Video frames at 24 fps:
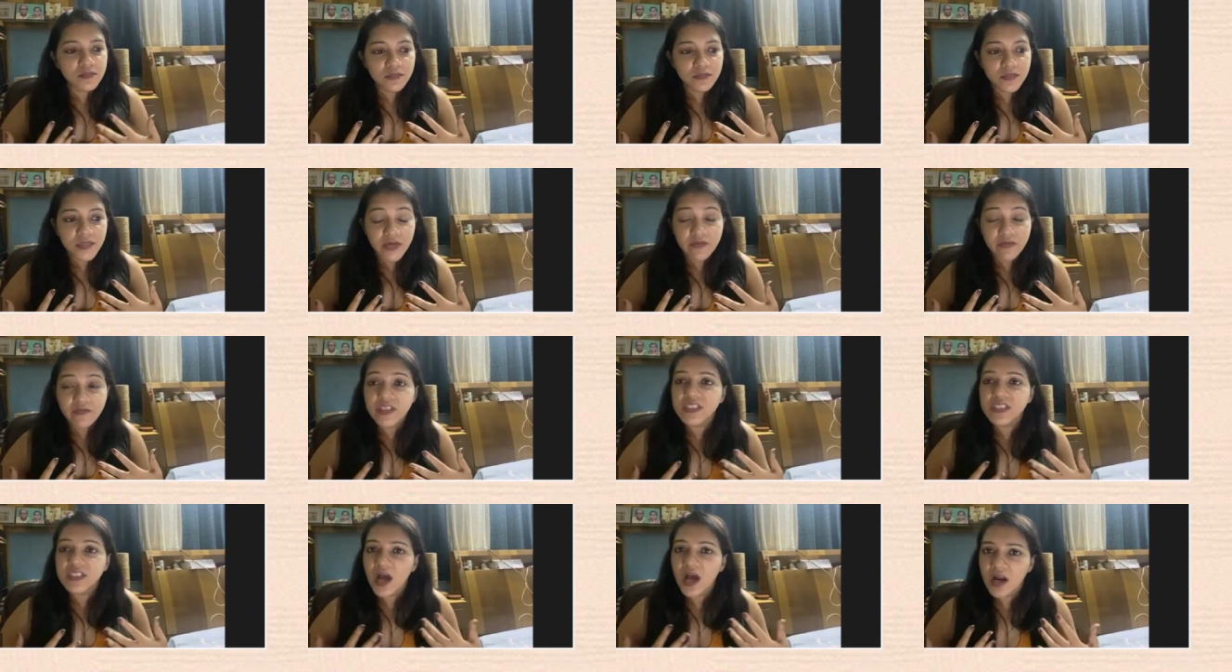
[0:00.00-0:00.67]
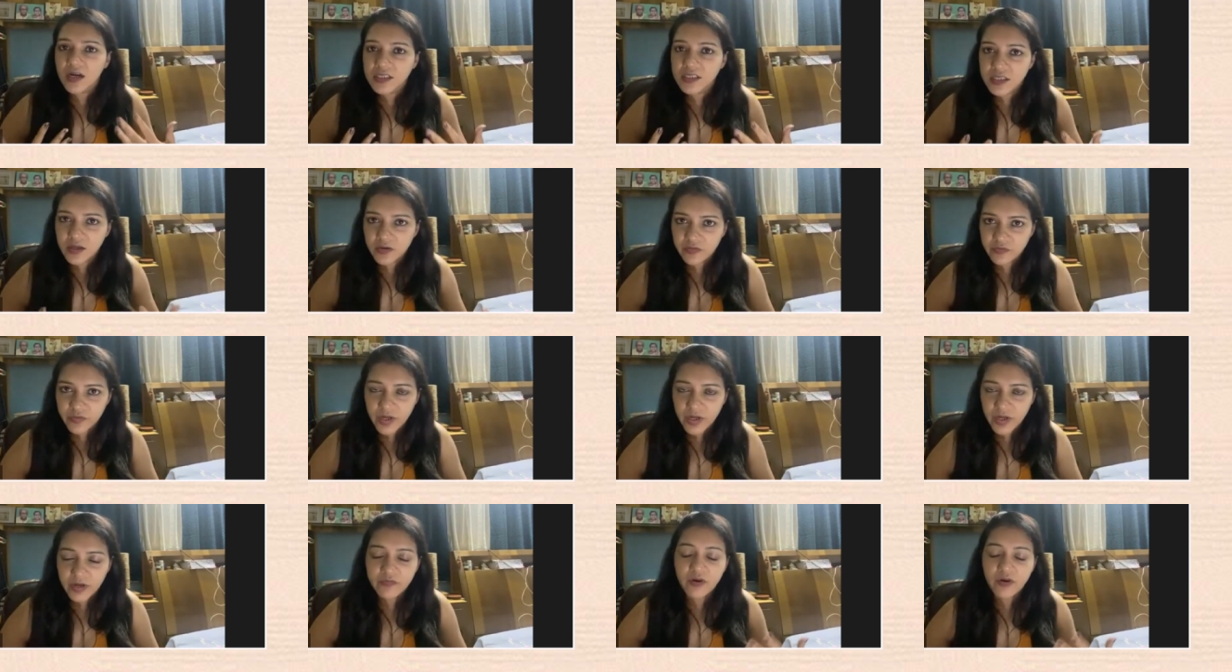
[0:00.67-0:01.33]
they will start
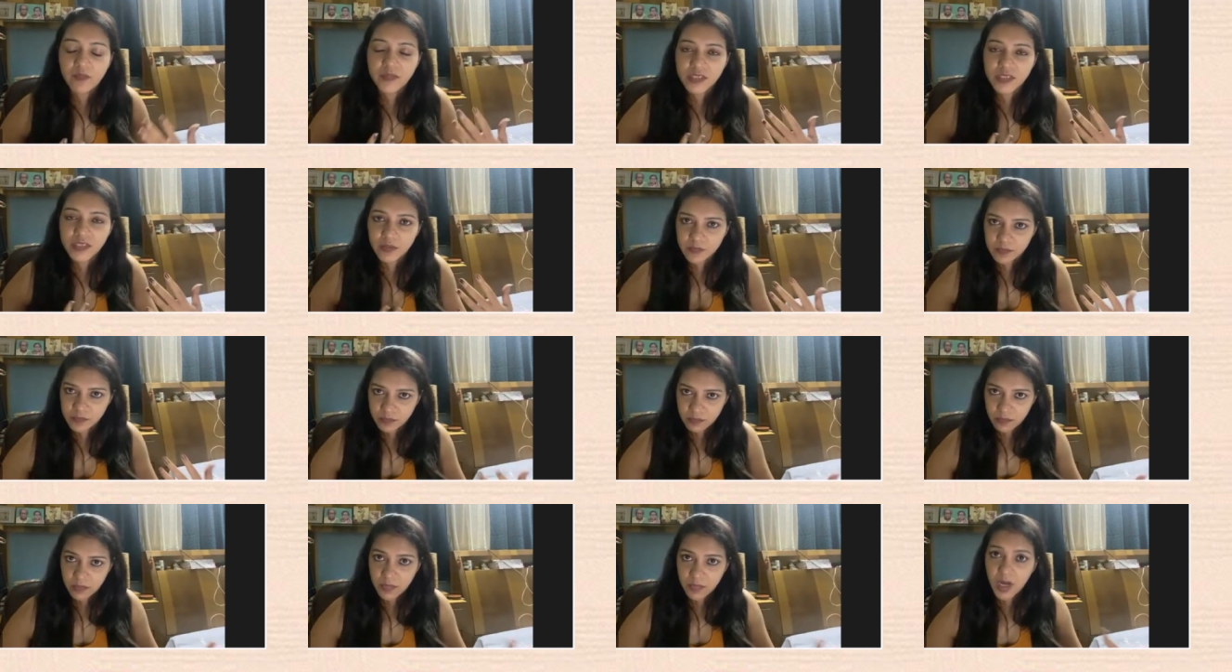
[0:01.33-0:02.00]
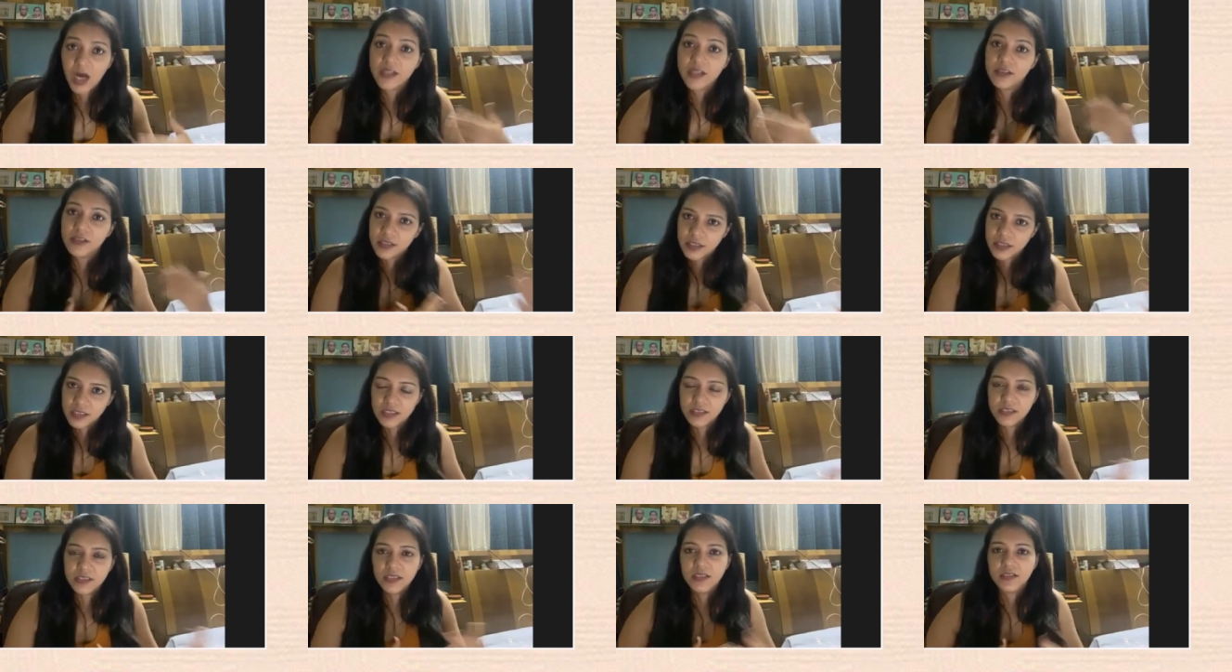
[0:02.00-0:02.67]
suffering from some other
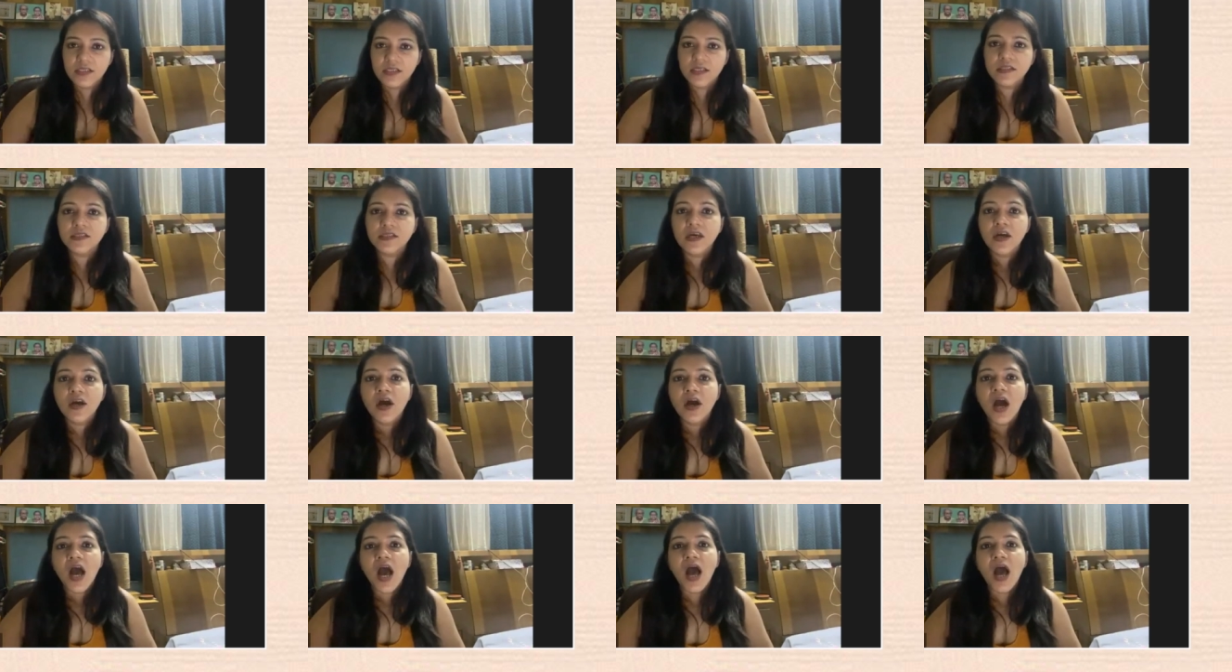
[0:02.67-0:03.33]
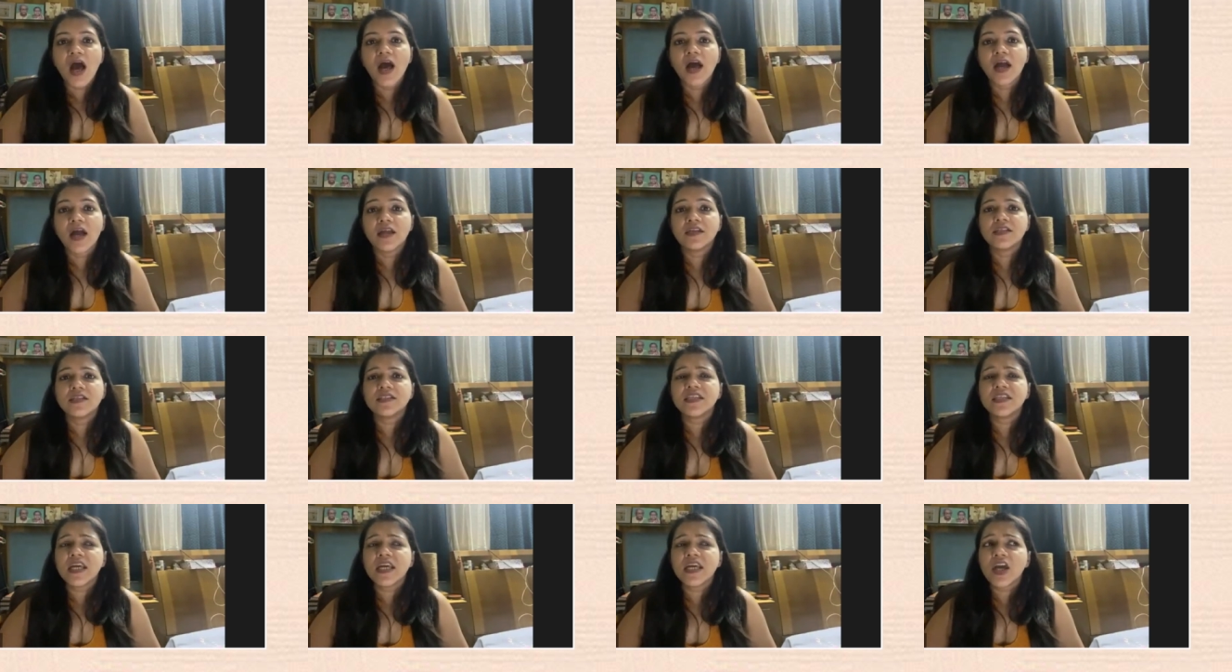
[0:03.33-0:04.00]
diseases and
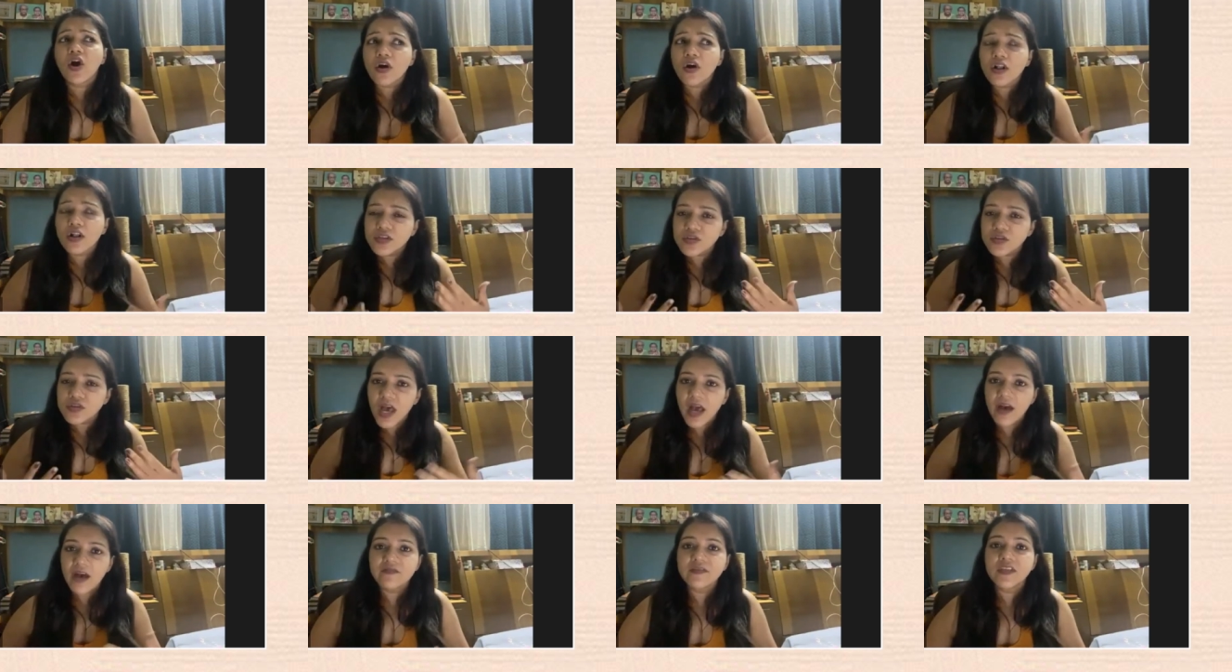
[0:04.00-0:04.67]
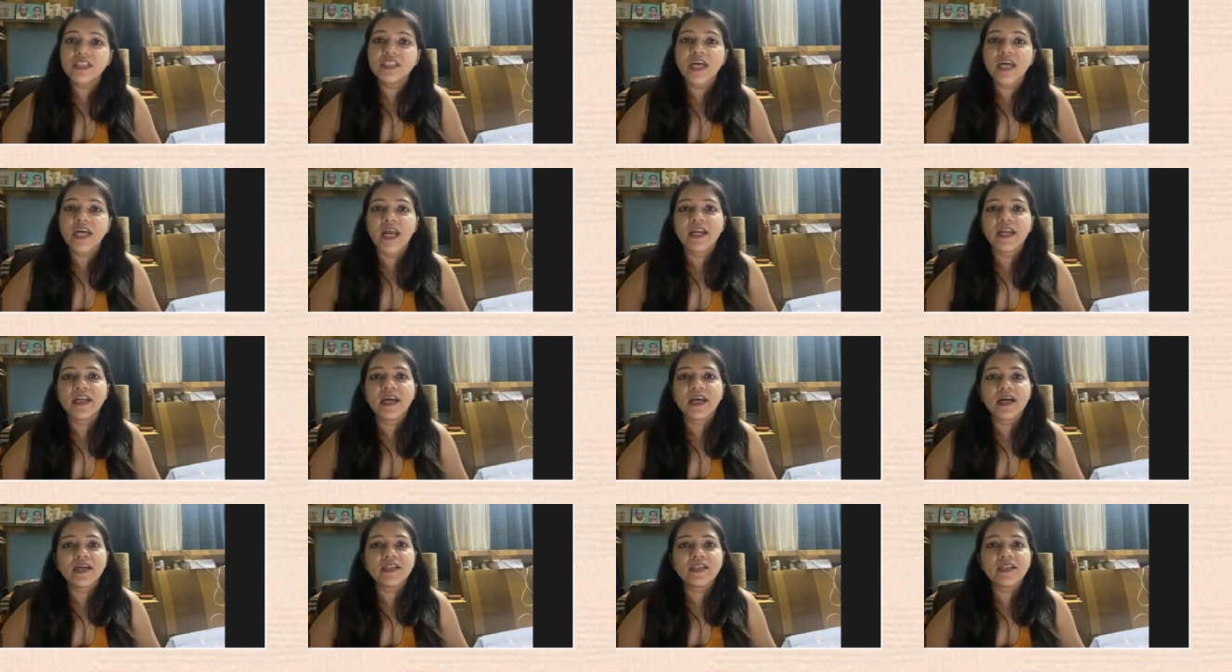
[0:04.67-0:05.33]
they also have this
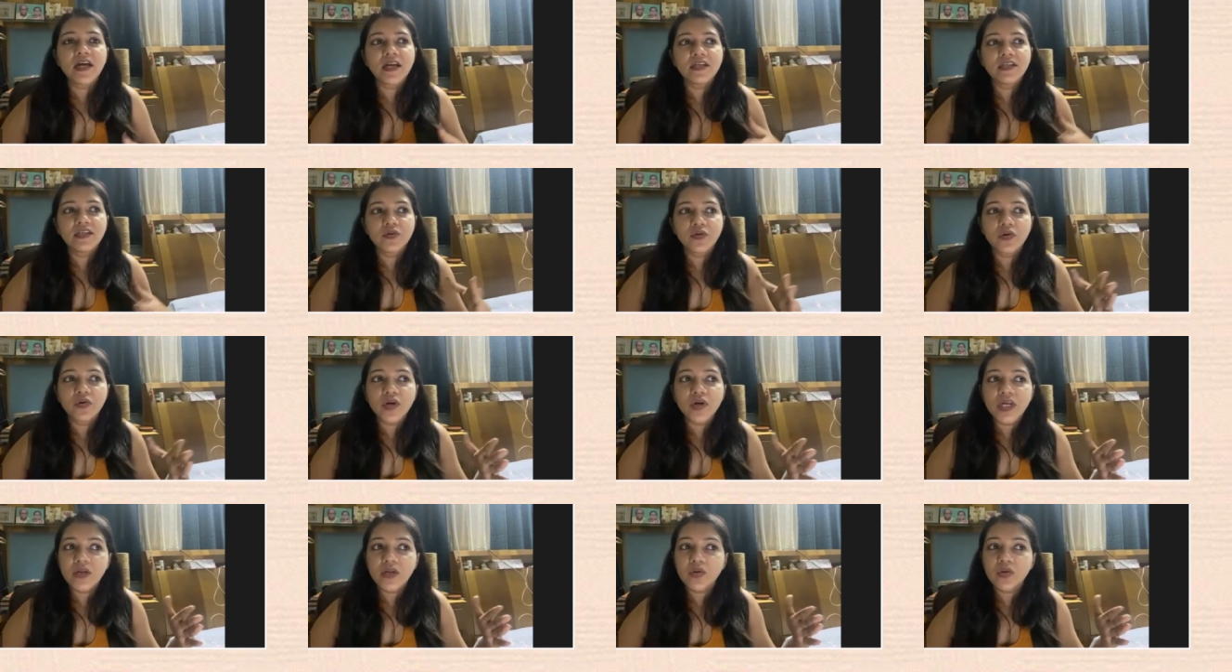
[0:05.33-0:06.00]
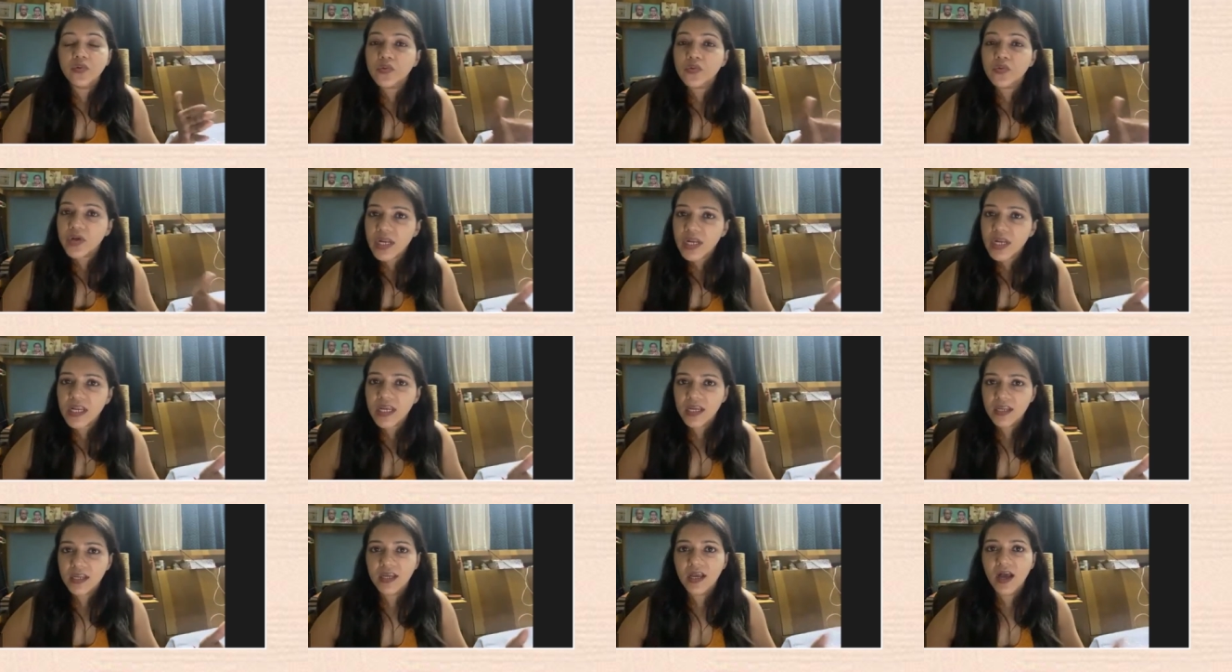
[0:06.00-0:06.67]
idea that you know in rural
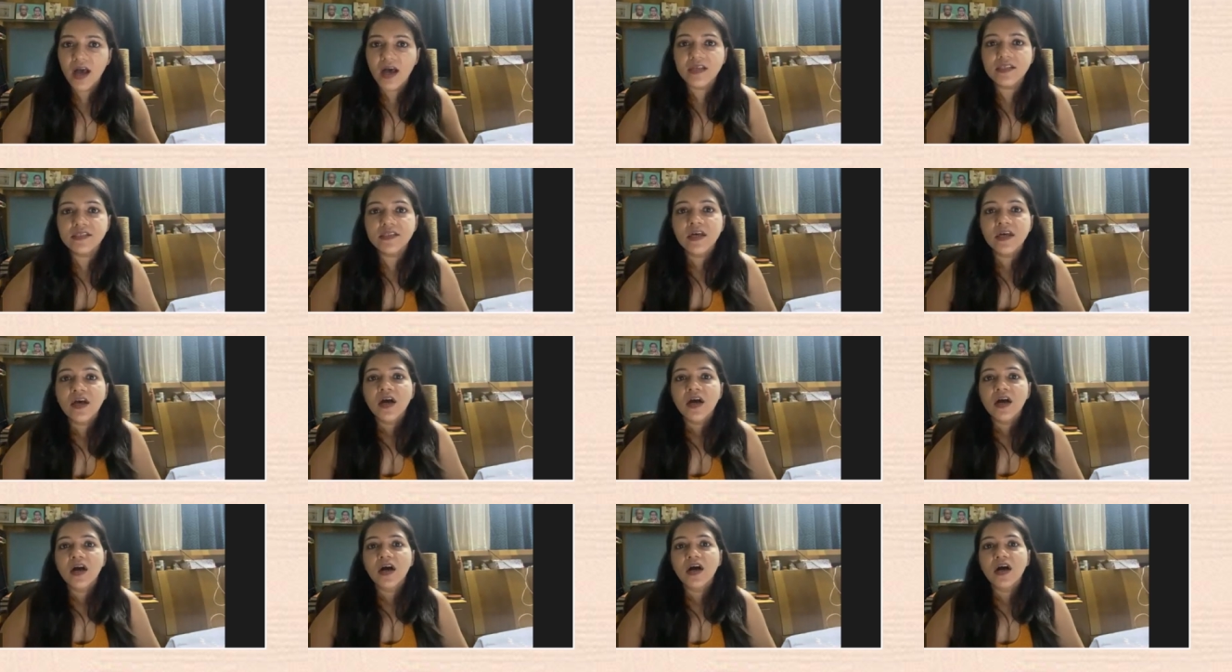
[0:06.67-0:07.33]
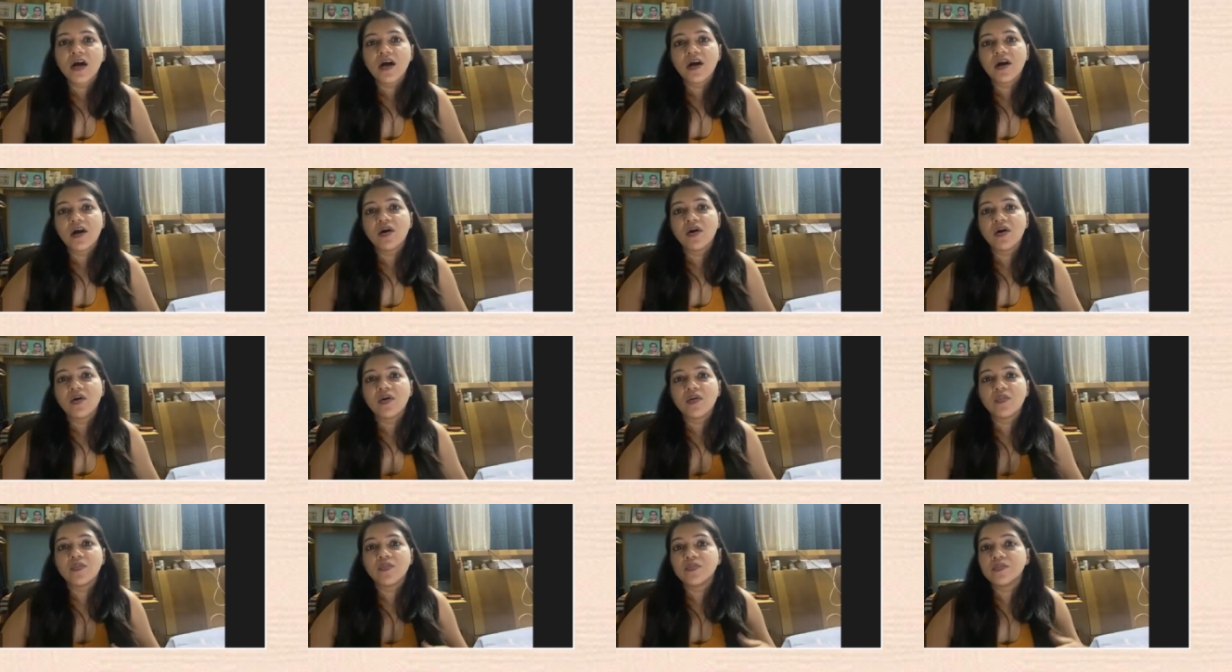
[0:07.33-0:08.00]
areas
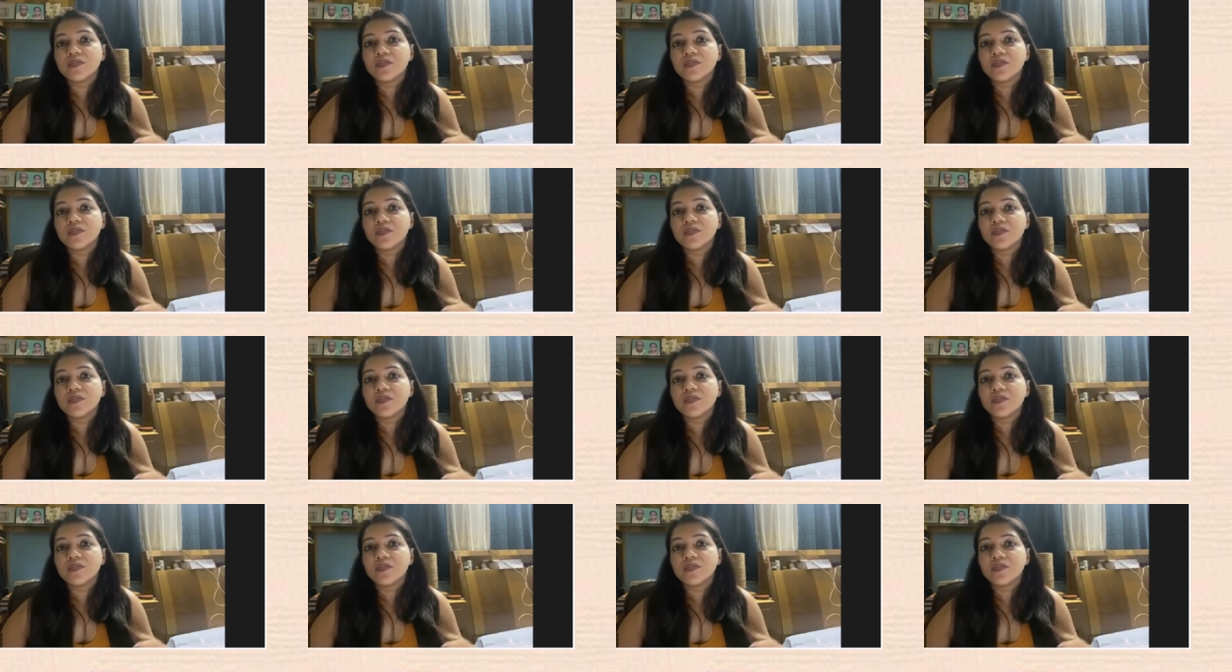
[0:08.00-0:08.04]
uh,